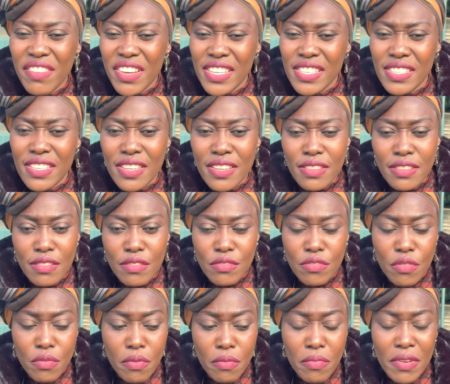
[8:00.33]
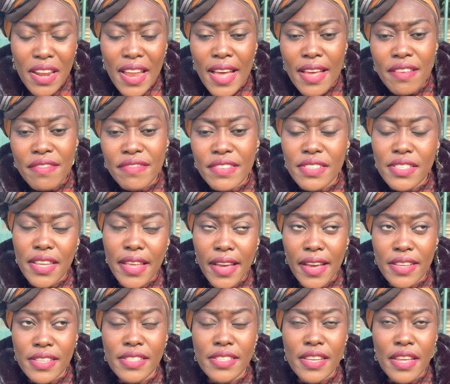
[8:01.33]
it is, life is like
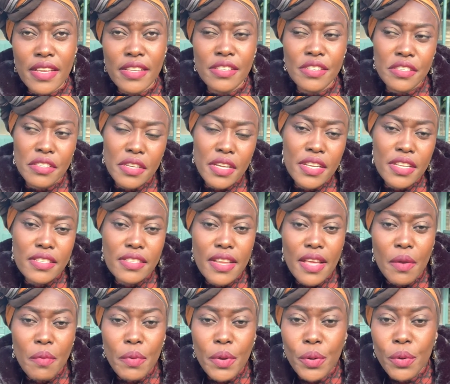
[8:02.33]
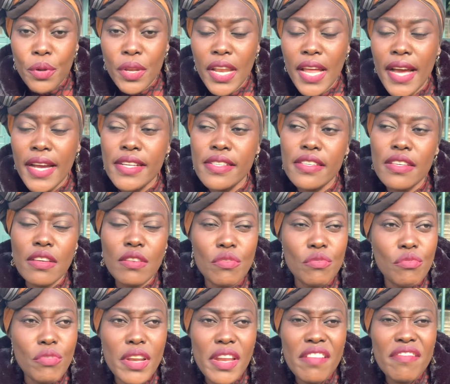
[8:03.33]
a stage, and it's like we're all acting.
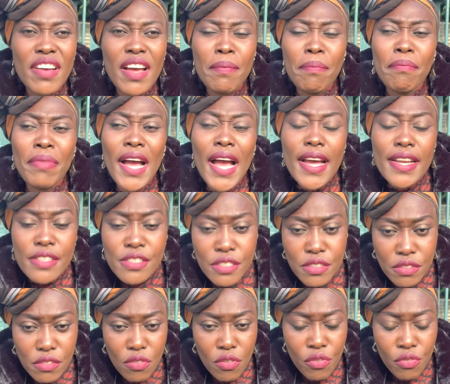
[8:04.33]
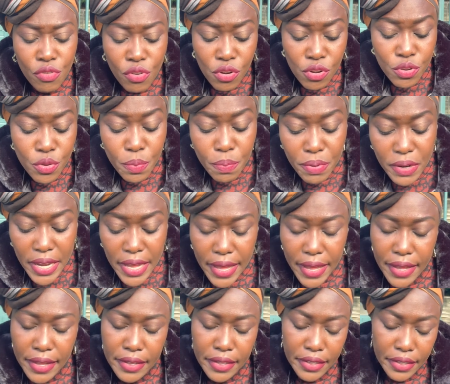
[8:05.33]
Whatever part or role you're
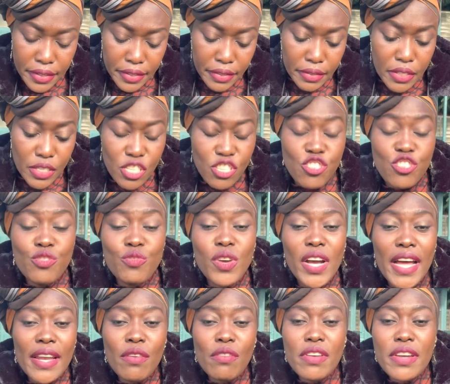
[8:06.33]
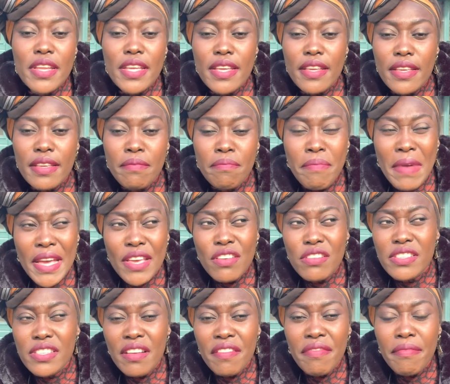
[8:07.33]
playing, you can only make
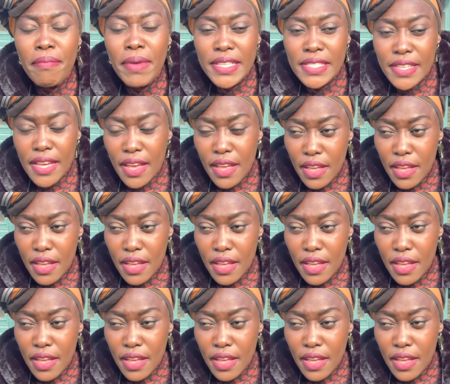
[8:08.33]
yourself better.